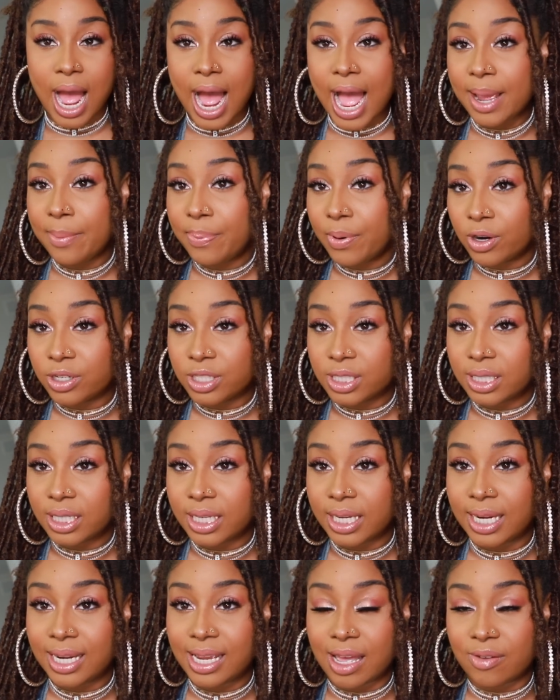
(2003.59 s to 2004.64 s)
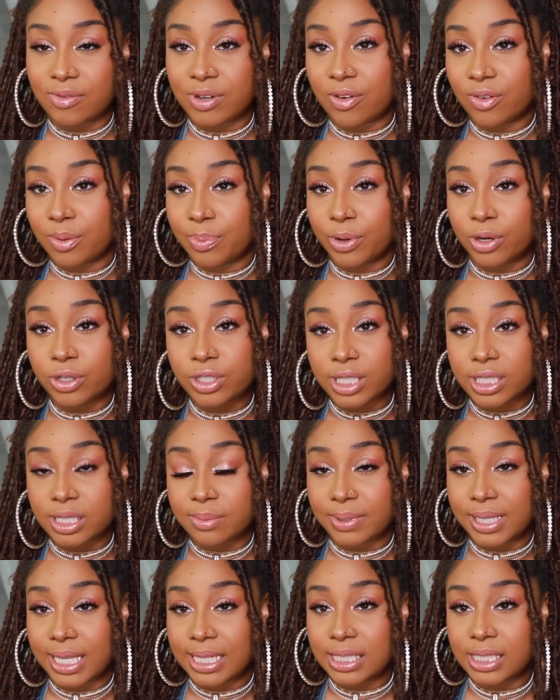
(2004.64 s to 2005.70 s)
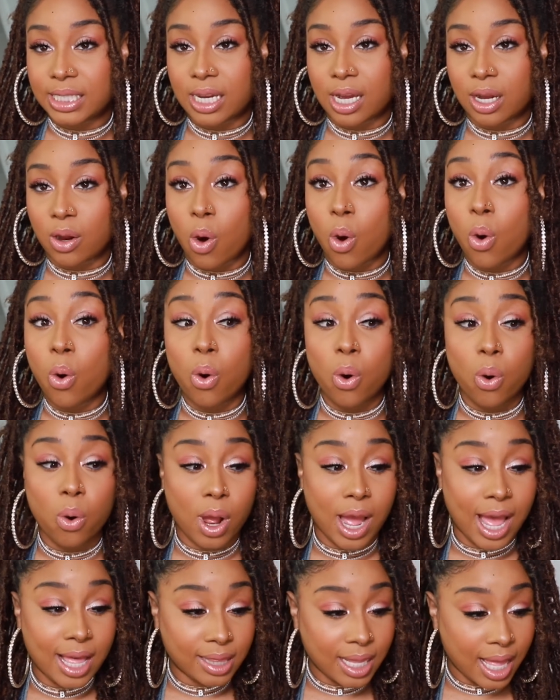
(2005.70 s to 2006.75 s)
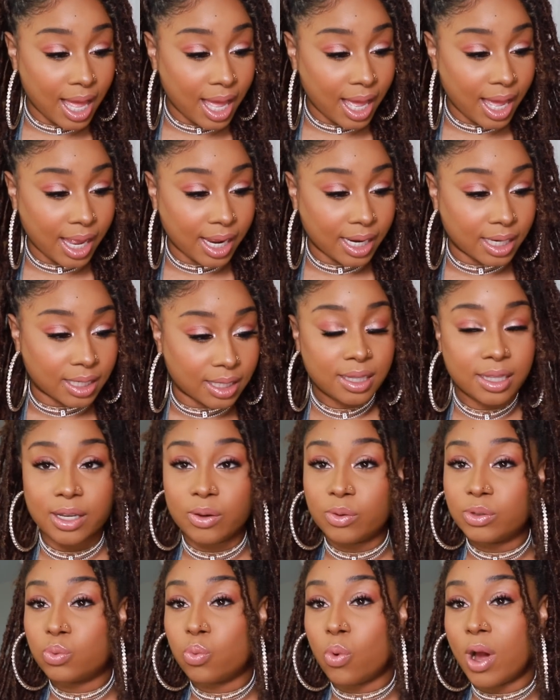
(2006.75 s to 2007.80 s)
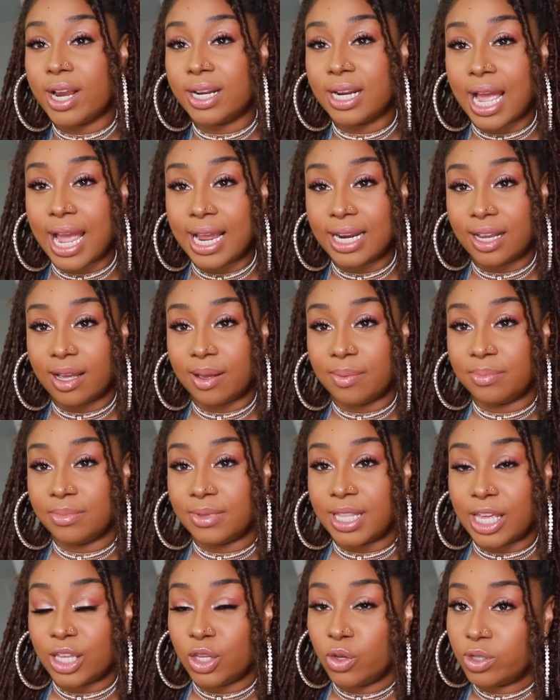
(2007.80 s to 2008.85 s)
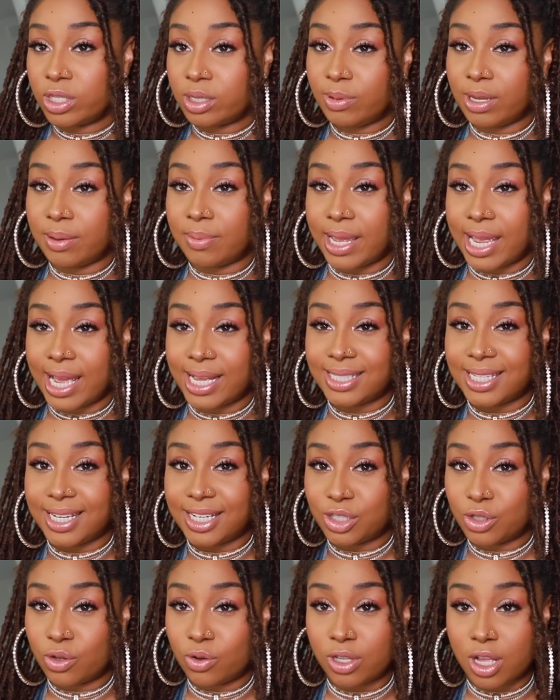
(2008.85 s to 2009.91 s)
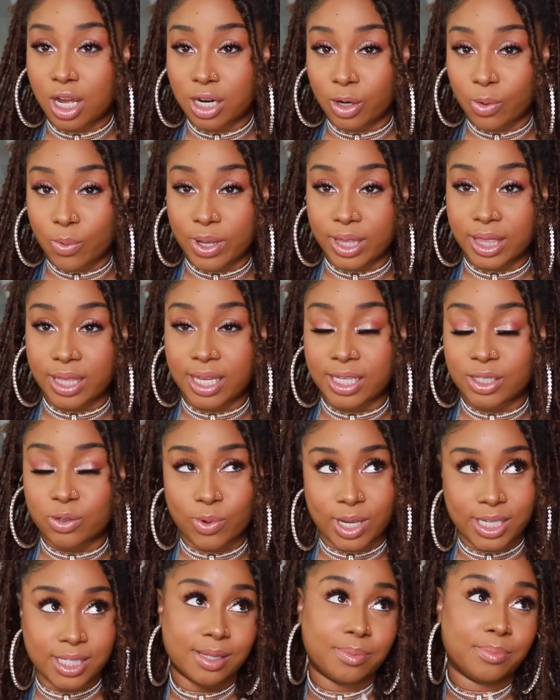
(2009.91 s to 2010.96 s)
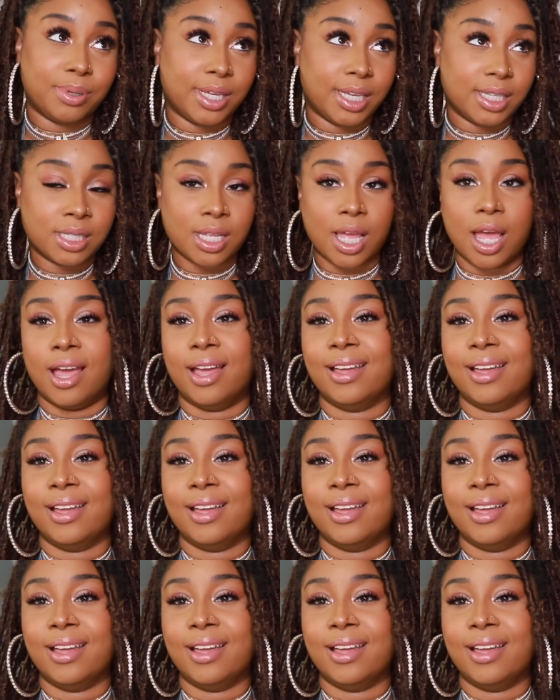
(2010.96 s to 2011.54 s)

I personally have never purchased Balenciaga. Oh, I lied. There was one item that used to be in my house that is no longer with us. Rest in peace.